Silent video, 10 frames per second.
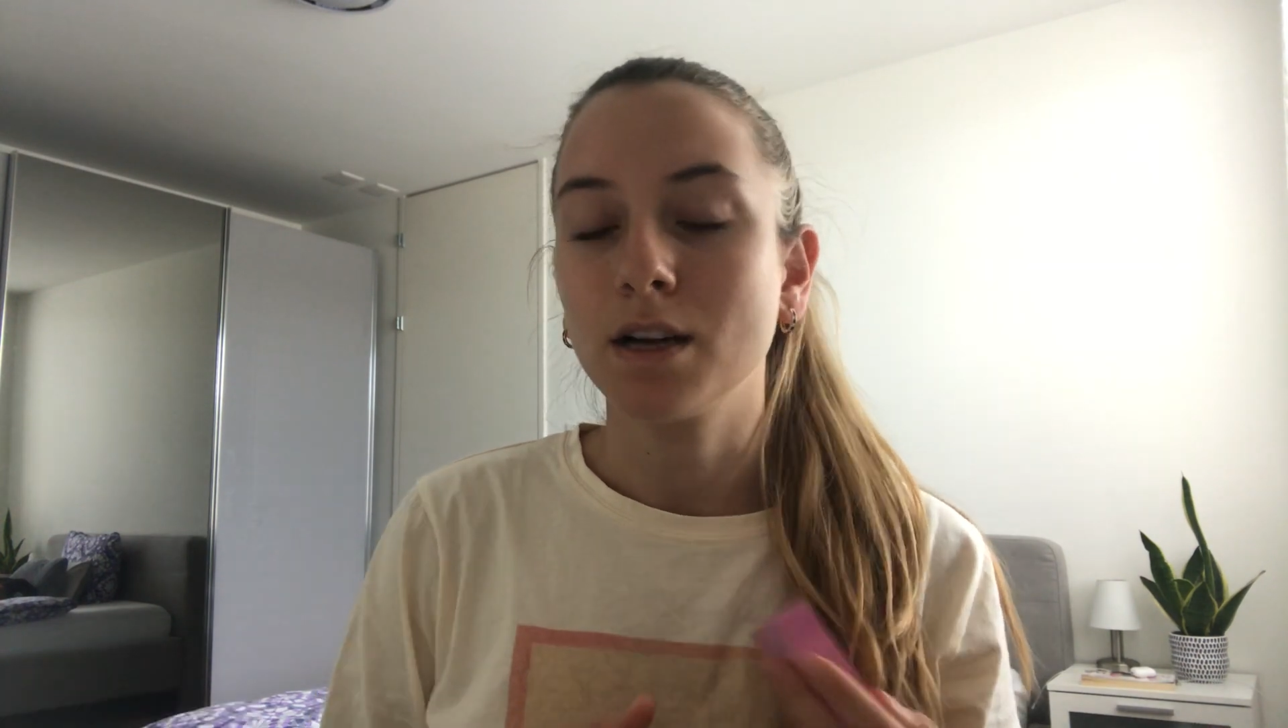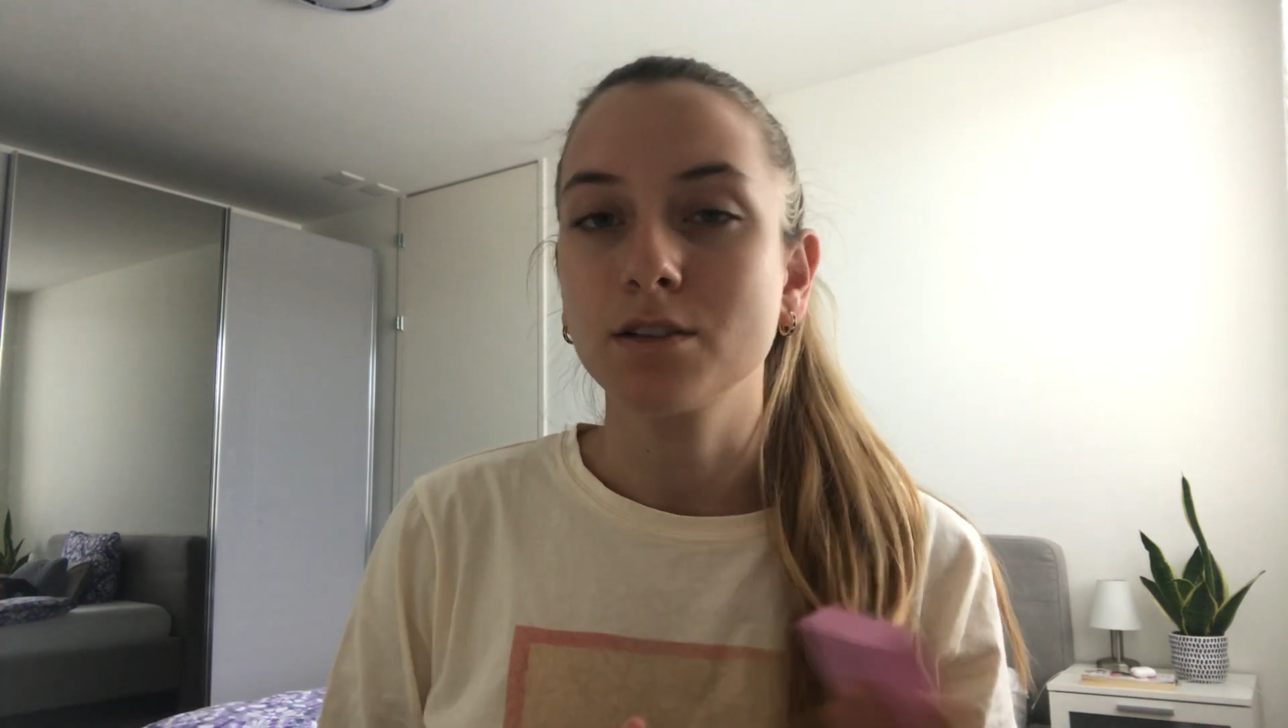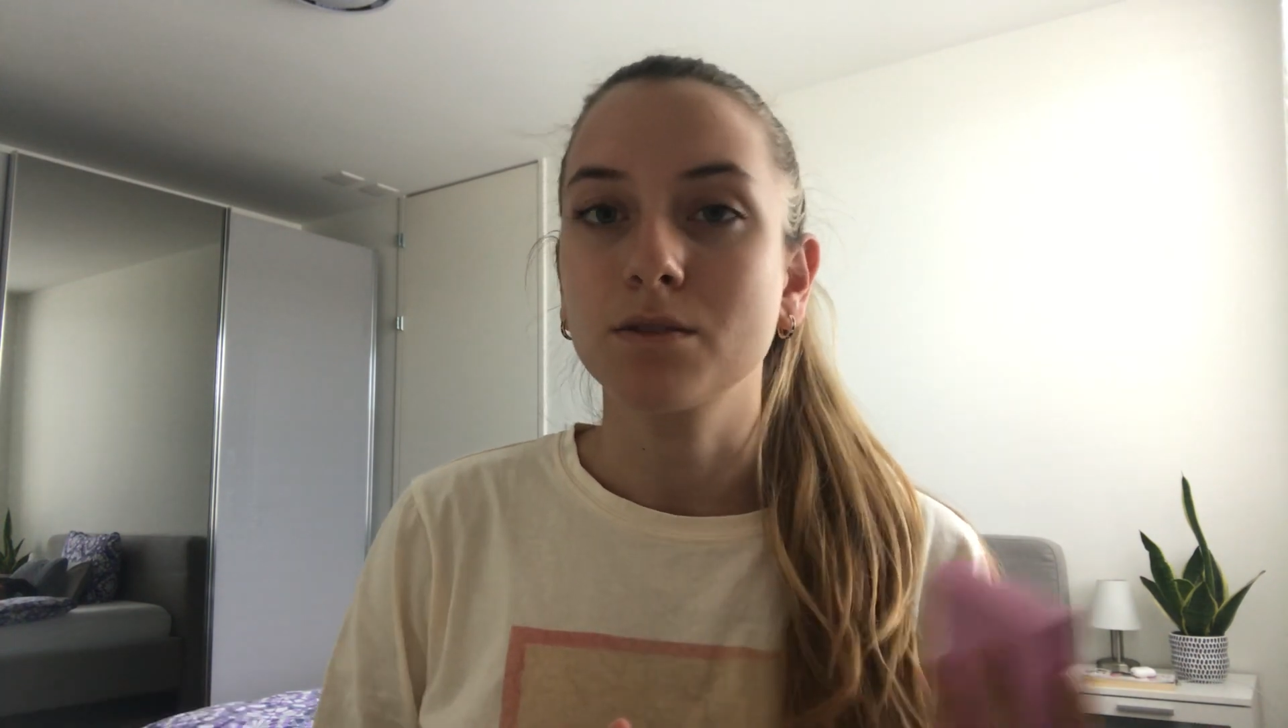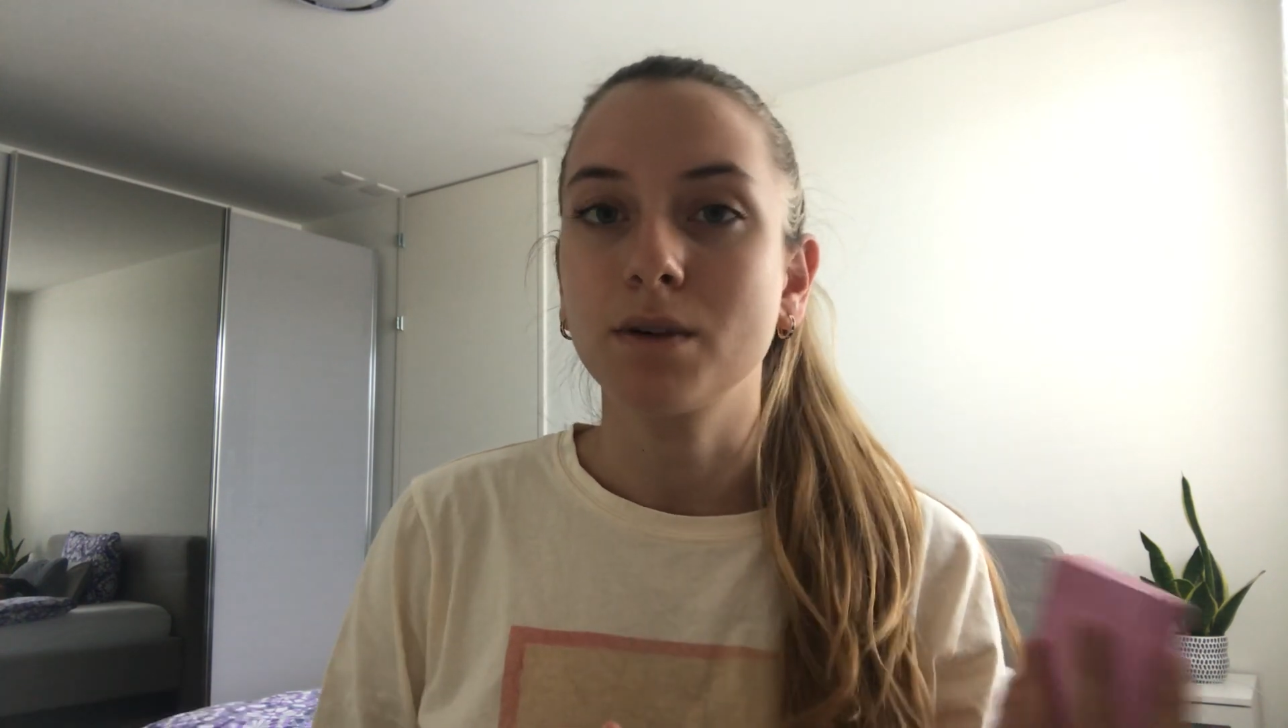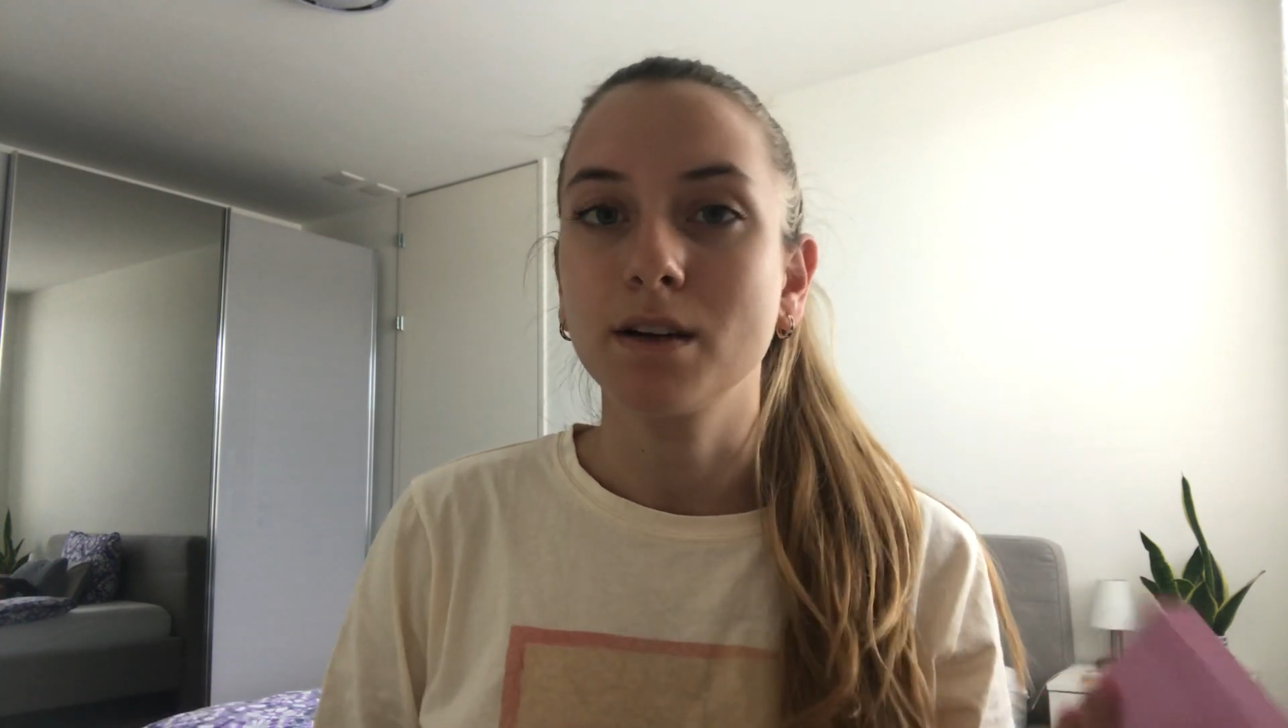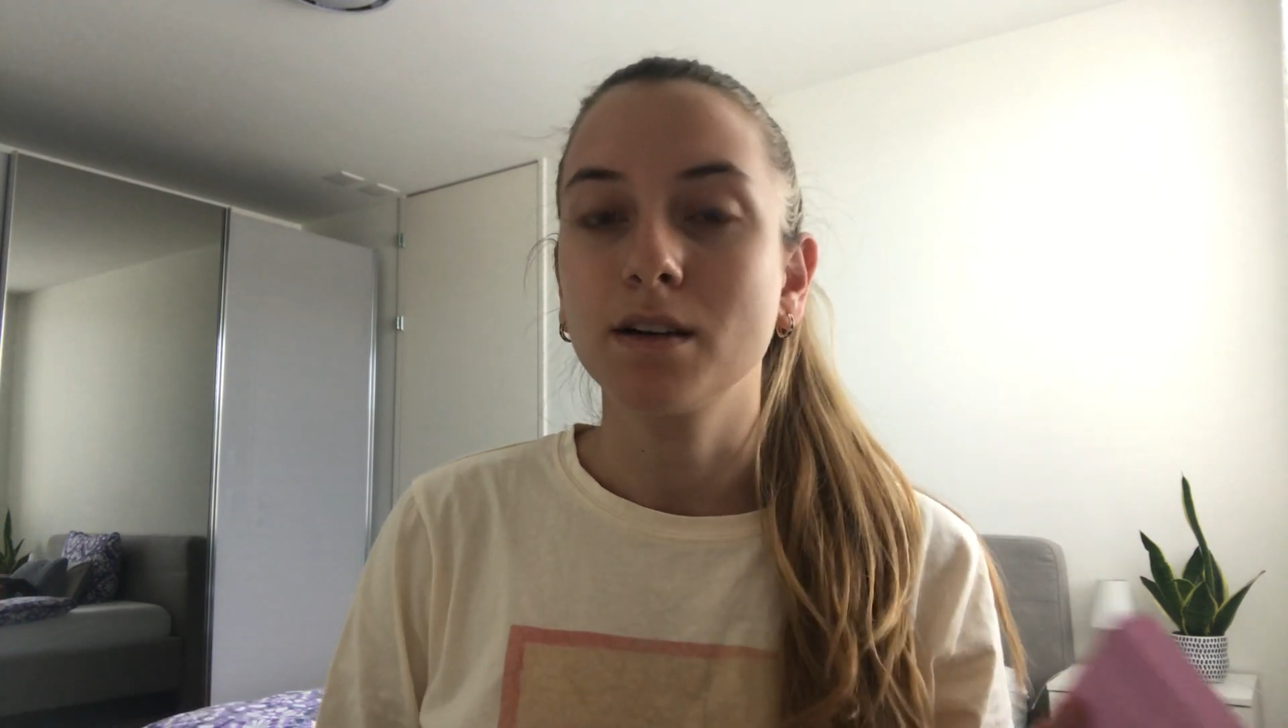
I just write it